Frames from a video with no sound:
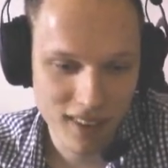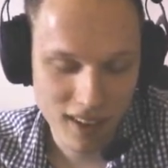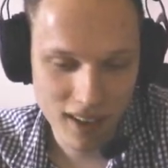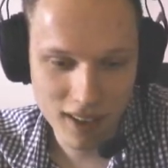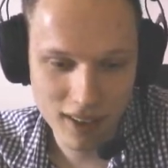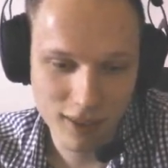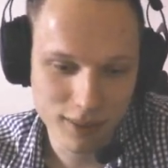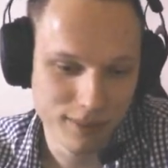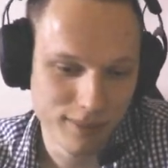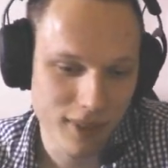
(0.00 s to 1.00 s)

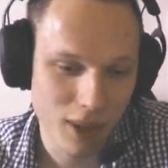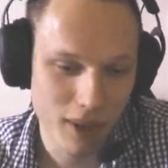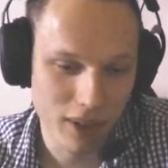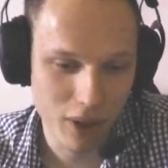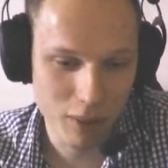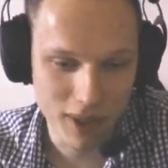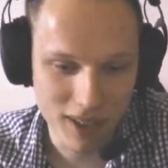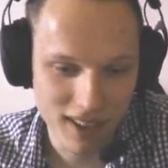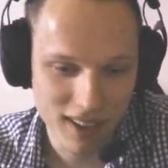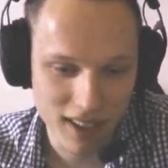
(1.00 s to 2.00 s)
Um, no, well, no one.
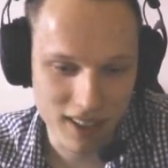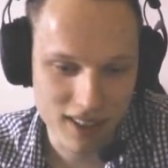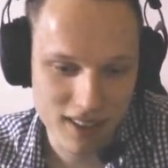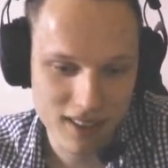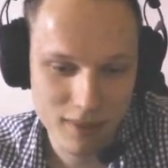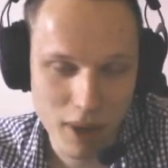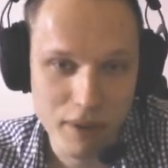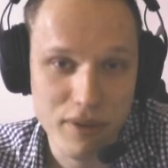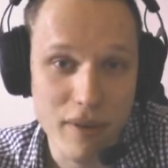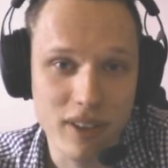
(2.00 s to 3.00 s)
It's my
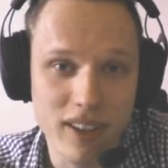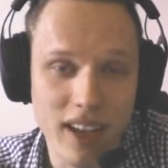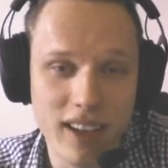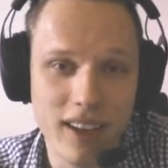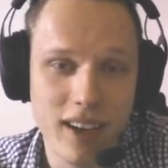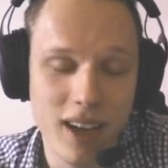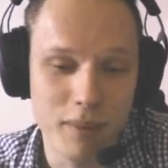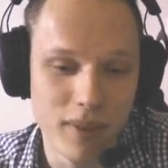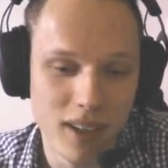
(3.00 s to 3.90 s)
favorite tank in the game.